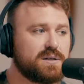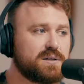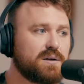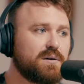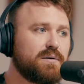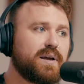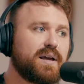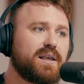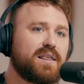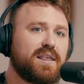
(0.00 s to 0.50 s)

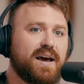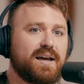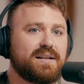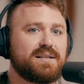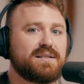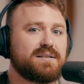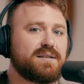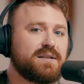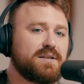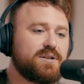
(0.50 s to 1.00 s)
so like
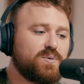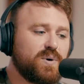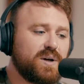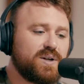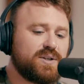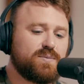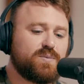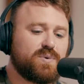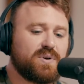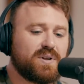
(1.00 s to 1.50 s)
that's a
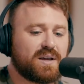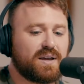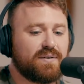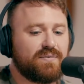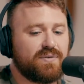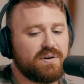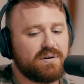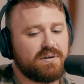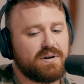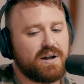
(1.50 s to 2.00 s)
situation where like
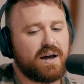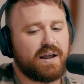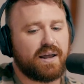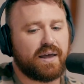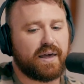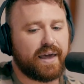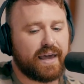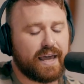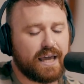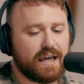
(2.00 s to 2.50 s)
if you're
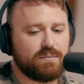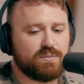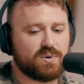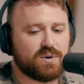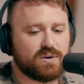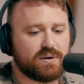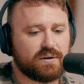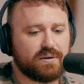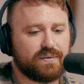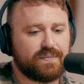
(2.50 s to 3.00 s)
not
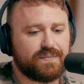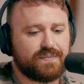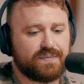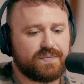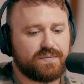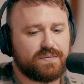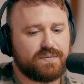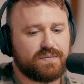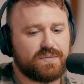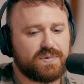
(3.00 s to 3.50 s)
able
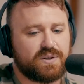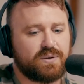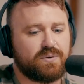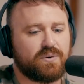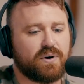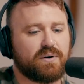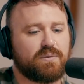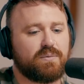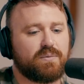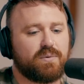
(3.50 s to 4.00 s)

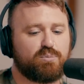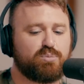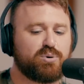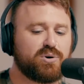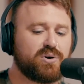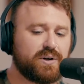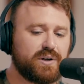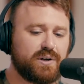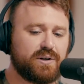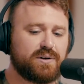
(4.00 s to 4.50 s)
to
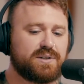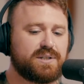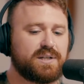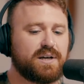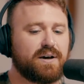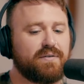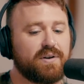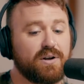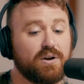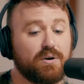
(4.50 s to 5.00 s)
put
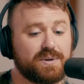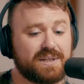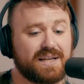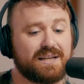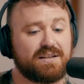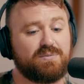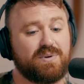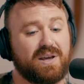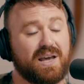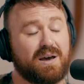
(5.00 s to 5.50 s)
yourself and you almost
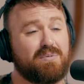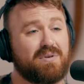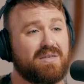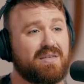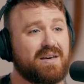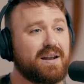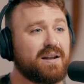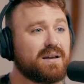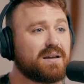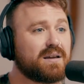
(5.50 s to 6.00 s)
have to be
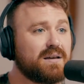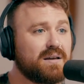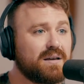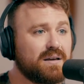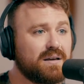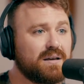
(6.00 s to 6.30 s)
empathetic